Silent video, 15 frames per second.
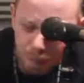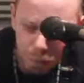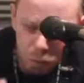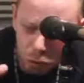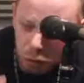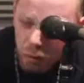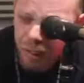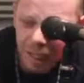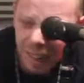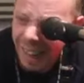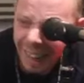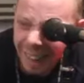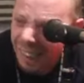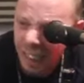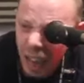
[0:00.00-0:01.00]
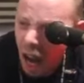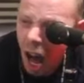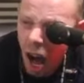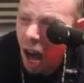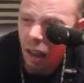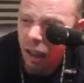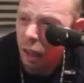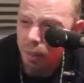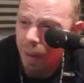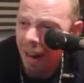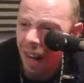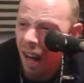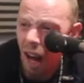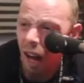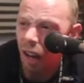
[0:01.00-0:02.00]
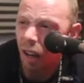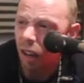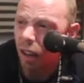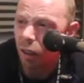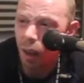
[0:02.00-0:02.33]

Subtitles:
really hardy brother.